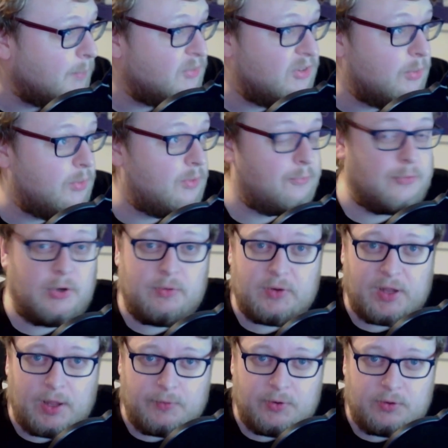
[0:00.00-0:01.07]
still not fully
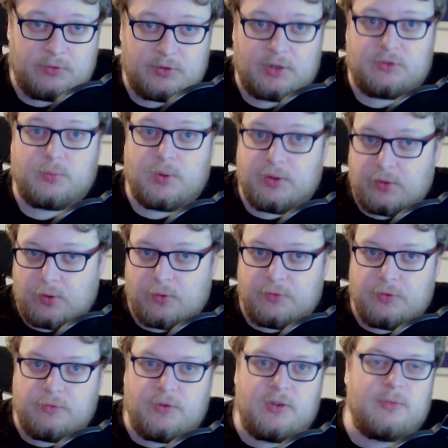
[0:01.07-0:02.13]
recovered, so that's why the
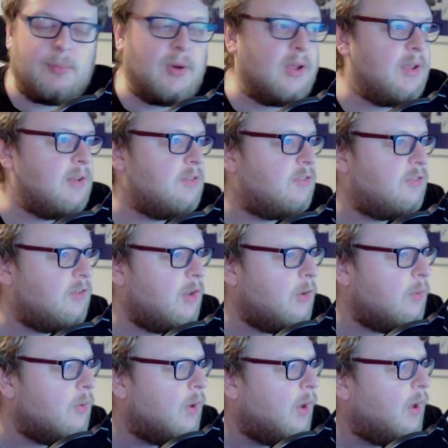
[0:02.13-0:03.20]
coughing fits might
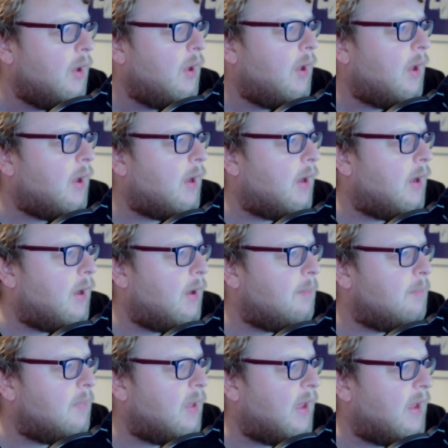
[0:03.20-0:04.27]
ensue.
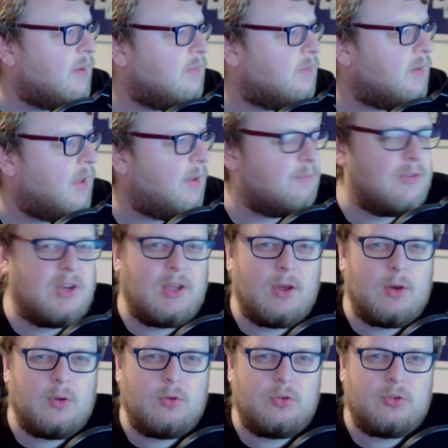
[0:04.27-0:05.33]
And yeah,
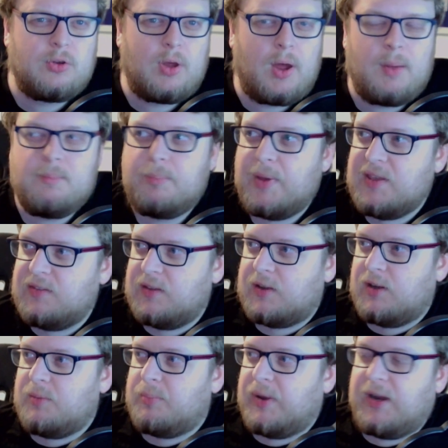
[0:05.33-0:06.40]
videos, I'm
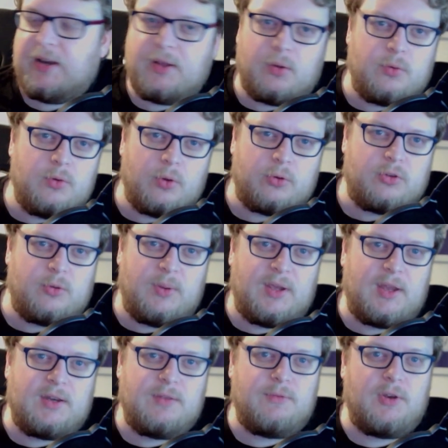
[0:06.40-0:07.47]
basically planning on not
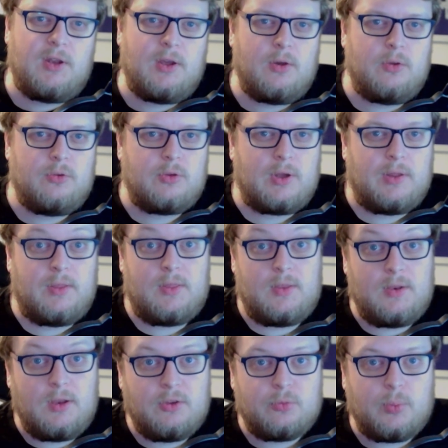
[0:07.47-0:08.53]
doing any videos other
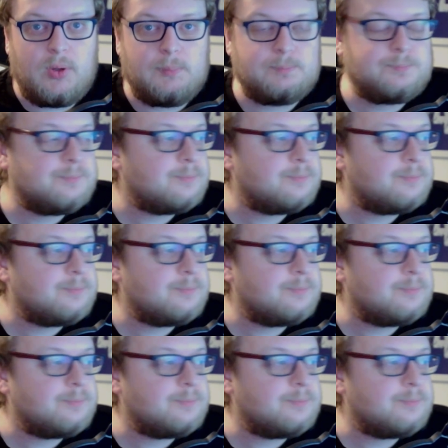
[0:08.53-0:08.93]
than this one